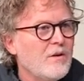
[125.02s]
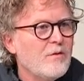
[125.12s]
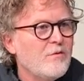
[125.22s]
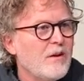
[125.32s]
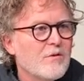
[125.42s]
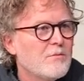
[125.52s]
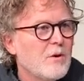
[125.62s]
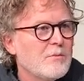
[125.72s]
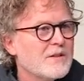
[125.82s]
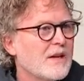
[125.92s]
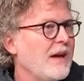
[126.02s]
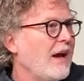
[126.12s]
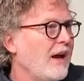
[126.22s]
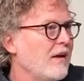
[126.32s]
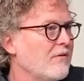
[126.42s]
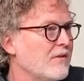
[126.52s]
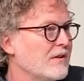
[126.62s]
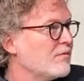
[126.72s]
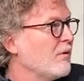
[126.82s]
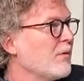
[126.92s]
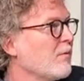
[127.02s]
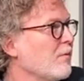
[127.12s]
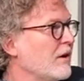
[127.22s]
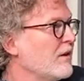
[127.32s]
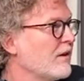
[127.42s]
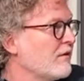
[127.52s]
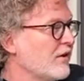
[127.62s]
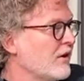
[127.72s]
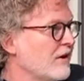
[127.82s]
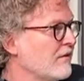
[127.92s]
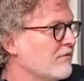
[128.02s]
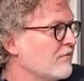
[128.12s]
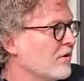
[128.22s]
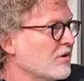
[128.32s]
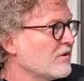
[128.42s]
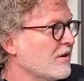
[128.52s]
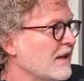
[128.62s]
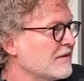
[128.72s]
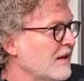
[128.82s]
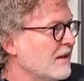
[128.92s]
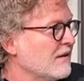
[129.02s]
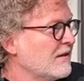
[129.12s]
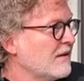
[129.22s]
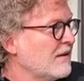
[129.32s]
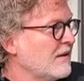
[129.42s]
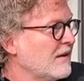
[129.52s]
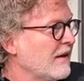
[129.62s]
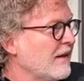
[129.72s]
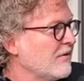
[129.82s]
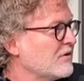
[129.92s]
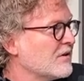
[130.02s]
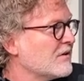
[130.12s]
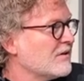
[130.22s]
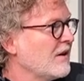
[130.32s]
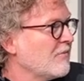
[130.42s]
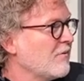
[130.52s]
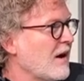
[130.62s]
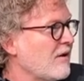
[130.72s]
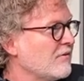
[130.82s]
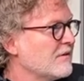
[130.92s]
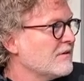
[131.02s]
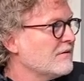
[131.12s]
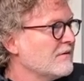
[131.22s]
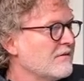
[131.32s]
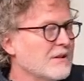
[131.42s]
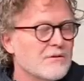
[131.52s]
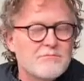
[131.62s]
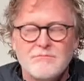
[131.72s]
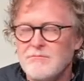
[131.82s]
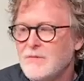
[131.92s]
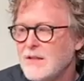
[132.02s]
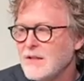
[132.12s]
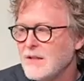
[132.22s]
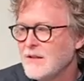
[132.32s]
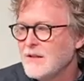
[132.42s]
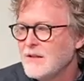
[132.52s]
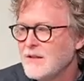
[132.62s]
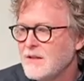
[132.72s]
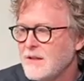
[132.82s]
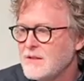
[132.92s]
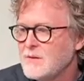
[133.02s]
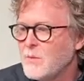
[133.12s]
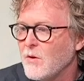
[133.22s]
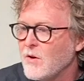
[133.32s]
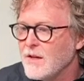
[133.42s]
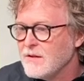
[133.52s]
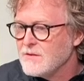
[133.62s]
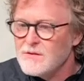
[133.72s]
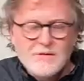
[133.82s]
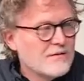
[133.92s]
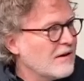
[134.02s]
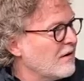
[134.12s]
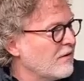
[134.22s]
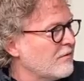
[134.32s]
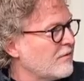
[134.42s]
of the favorite moments I have is what we were working on at the very end of rehearsal last night. Mm. And that was just around the experience of